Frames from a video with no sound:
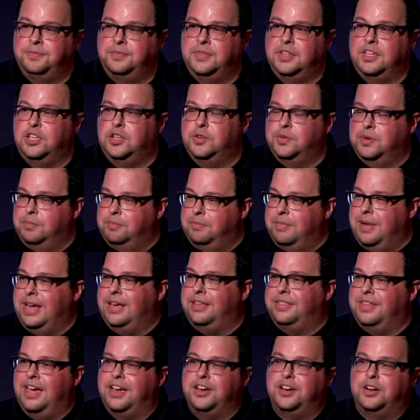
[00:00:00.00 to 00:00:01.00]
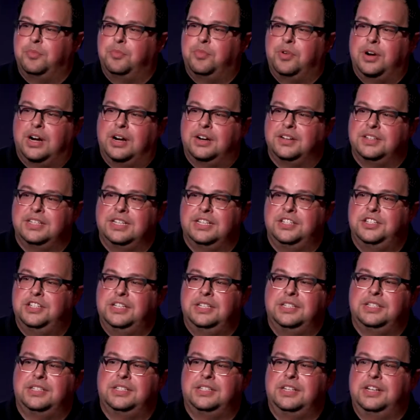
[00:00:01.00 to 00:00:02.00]
that you would make that your prayer and say,
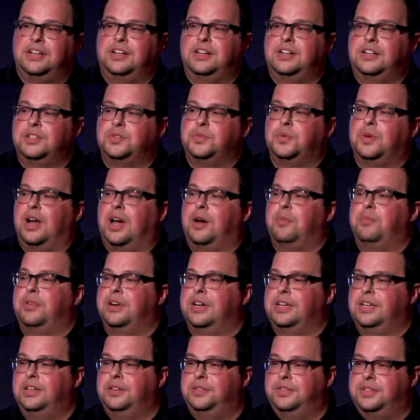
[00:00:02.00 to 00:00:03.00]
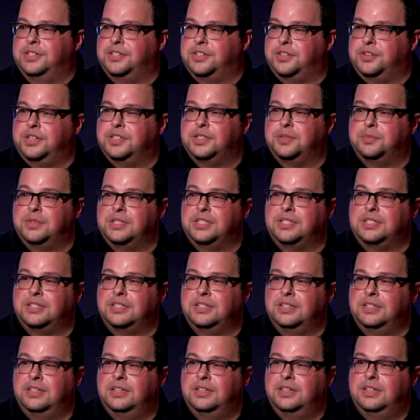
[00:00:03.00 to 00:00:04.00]
Jesus, here's what I'll bring you this Christmas.
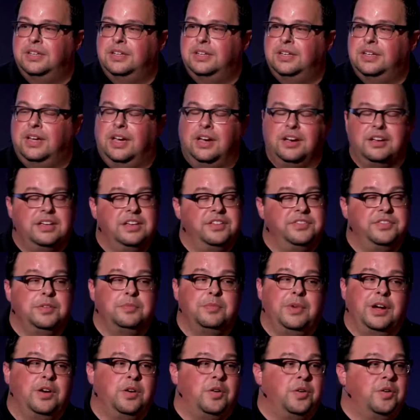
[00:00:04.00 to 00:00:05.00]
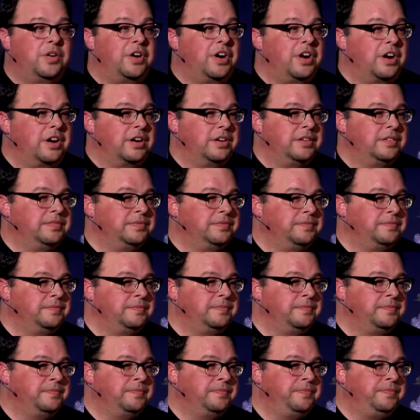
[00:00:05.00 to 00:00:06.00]
I'll give you my whole heart.
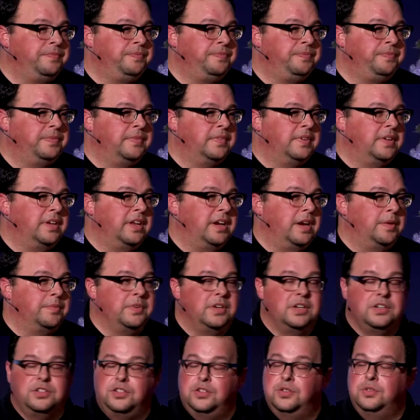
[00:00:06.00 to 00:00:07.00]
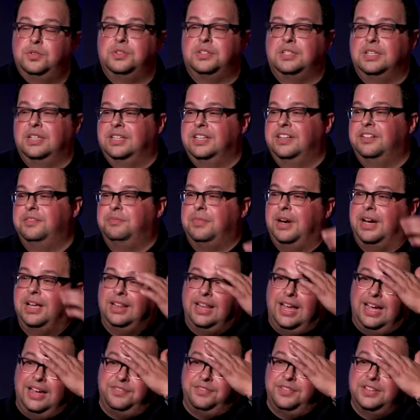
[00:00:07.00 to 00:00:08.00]
And I'm going to choose to live my
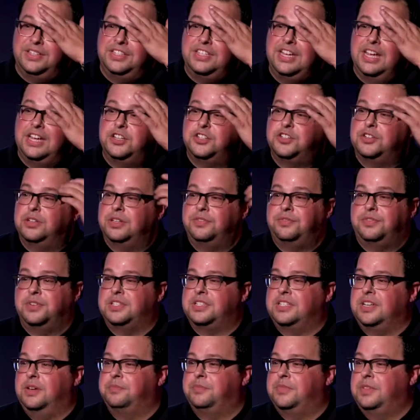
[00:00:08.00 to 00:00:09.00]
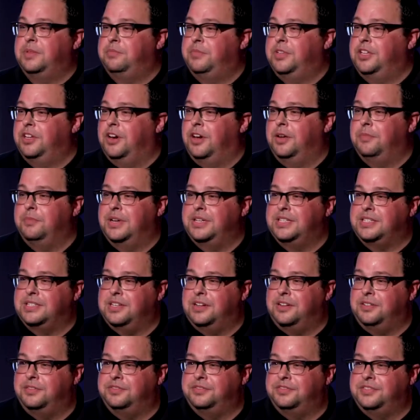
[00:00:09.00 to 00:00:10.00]
life intentionally for something beyond myself.